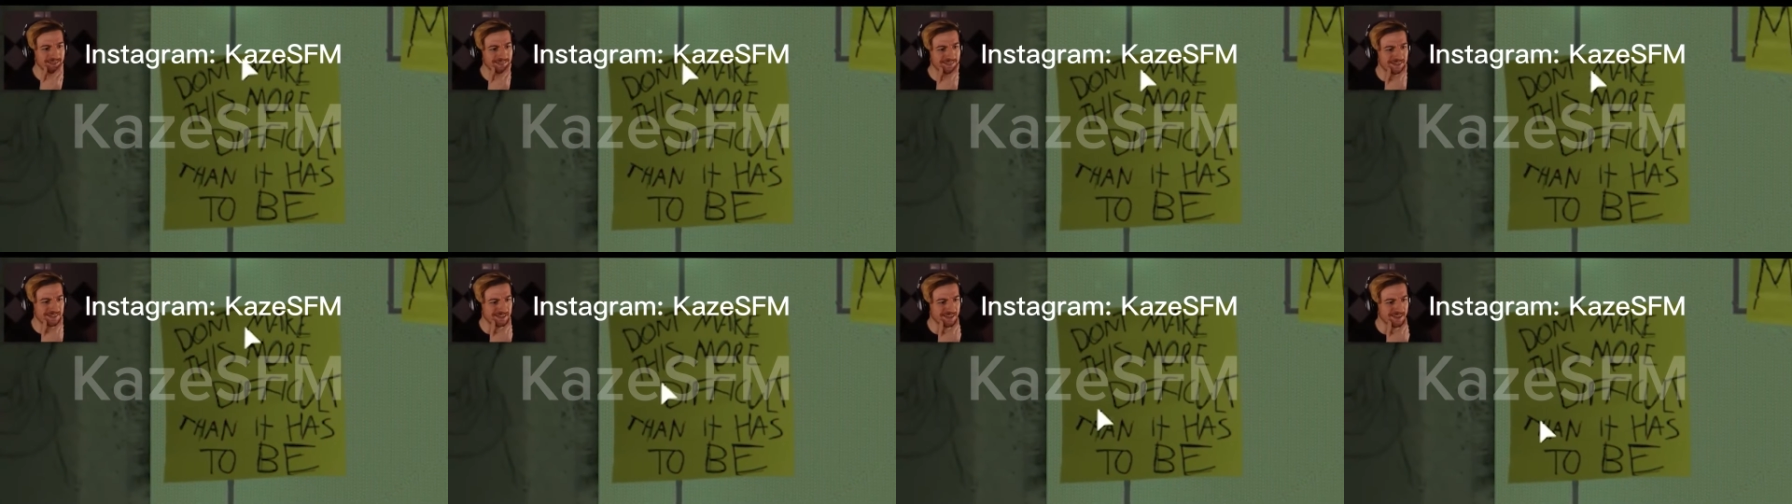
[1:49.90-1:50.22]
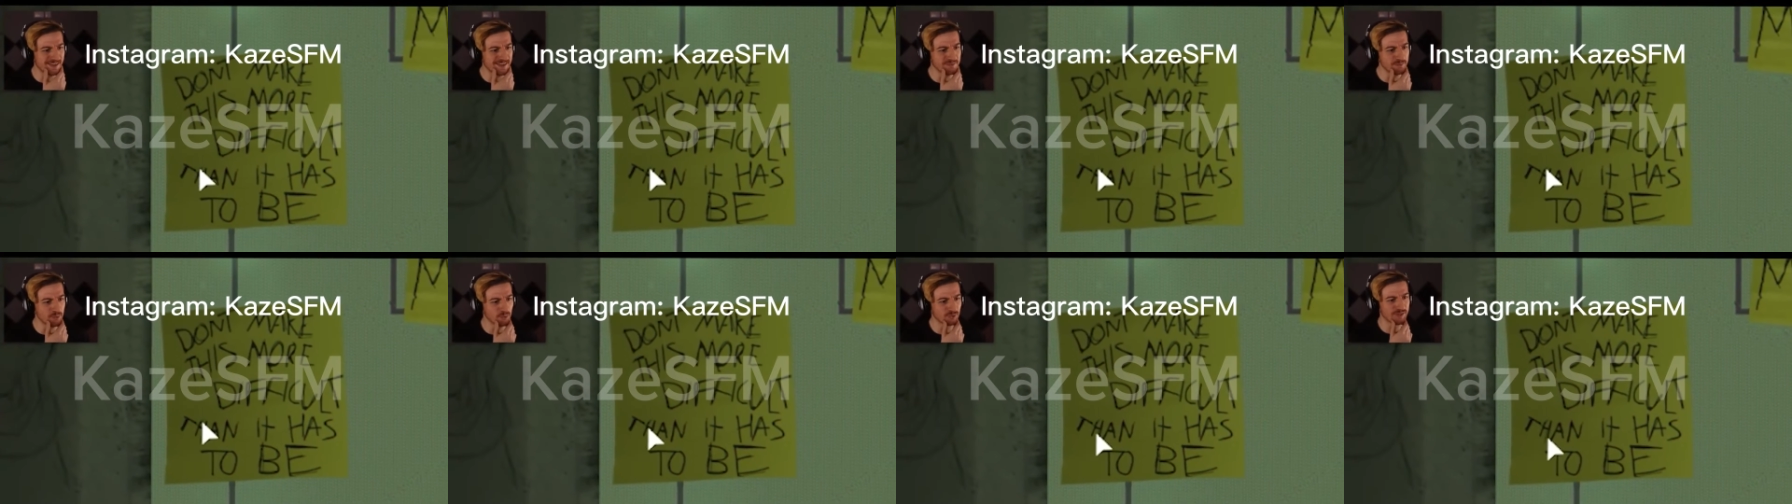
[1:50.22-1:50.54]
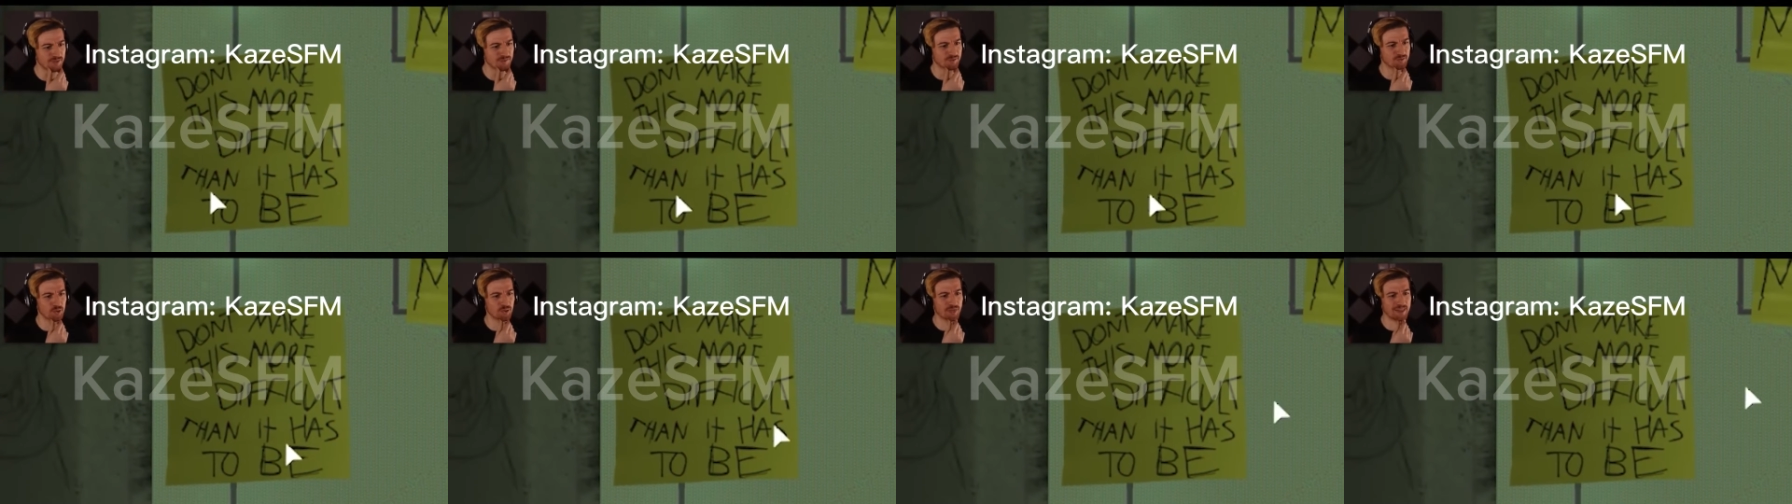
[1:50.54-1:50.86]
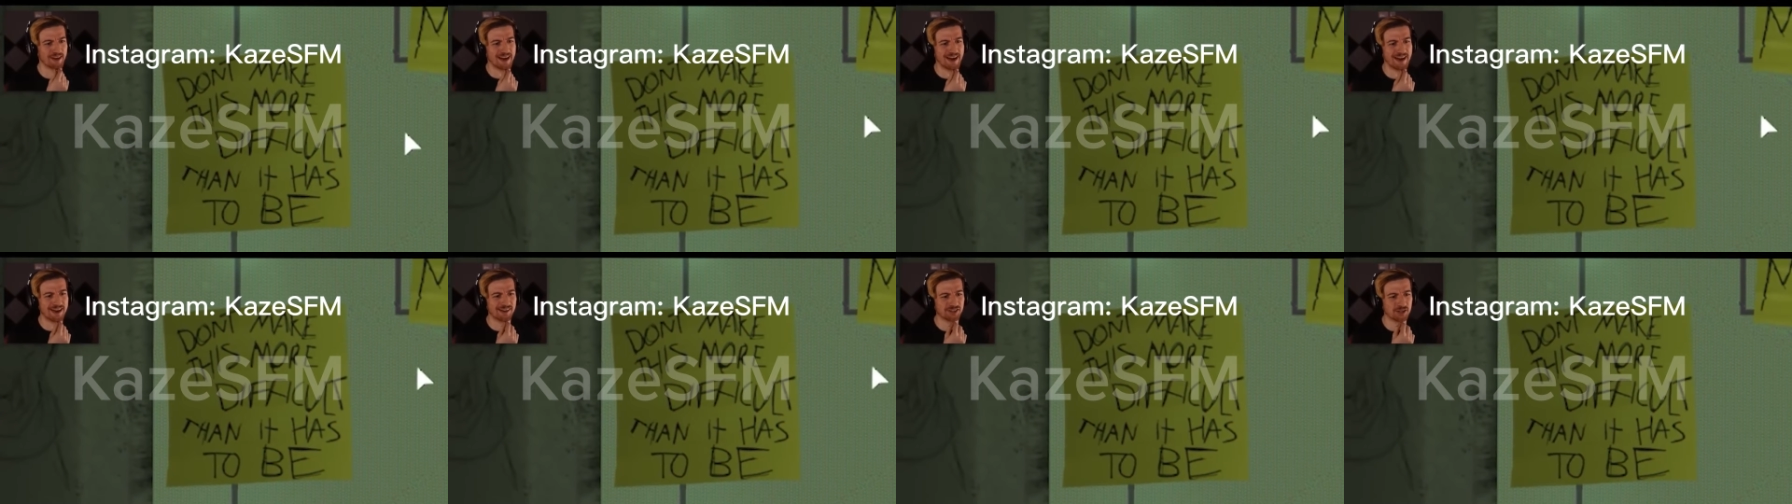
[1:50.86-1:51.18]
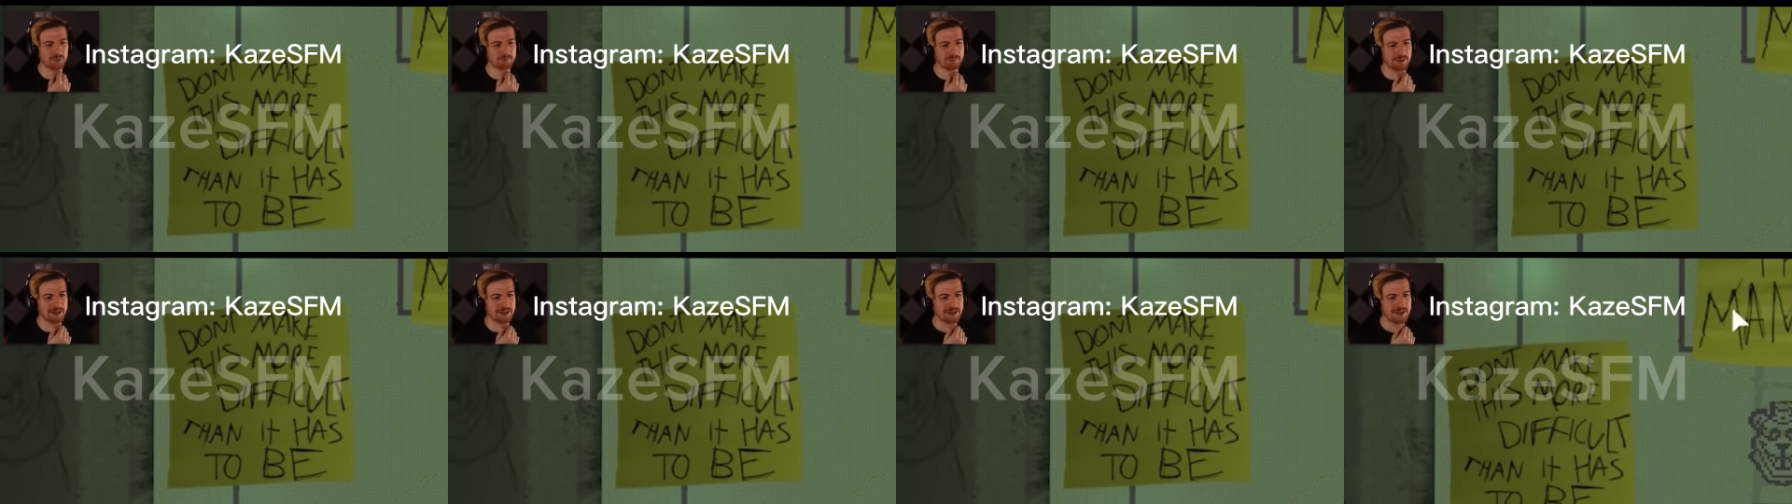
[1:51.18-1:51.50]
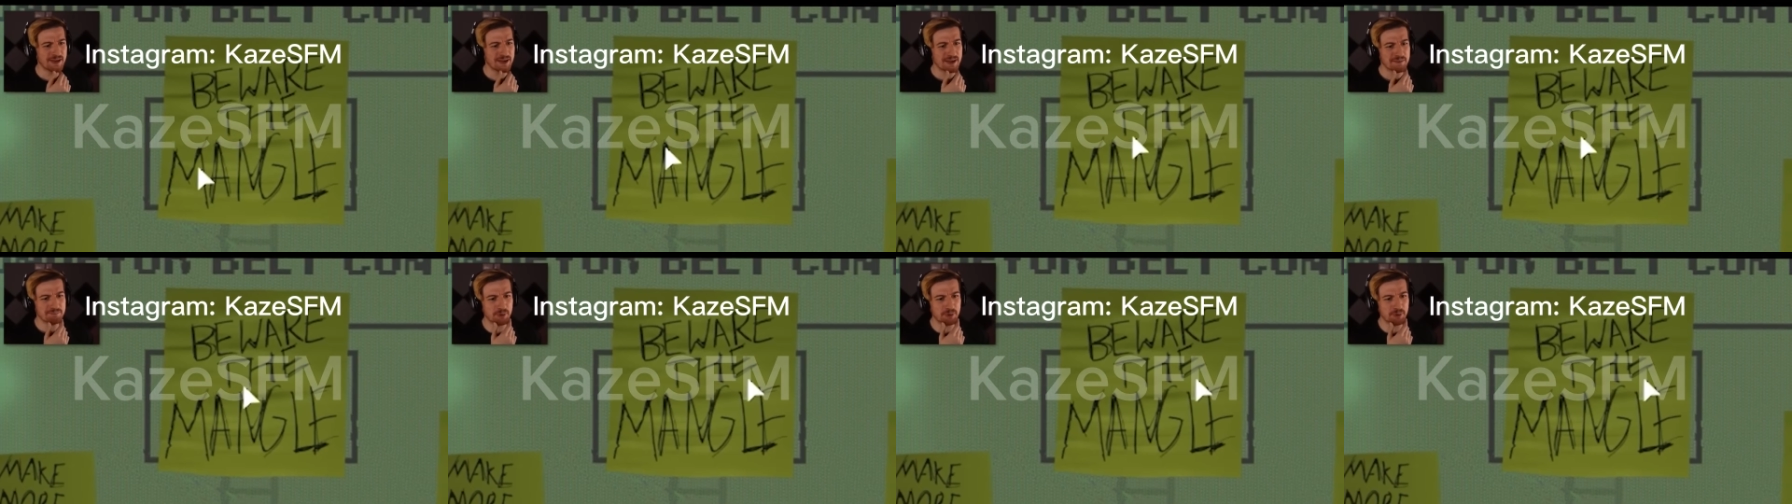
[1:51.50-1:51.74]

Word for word: make this any more difficult than it has to be.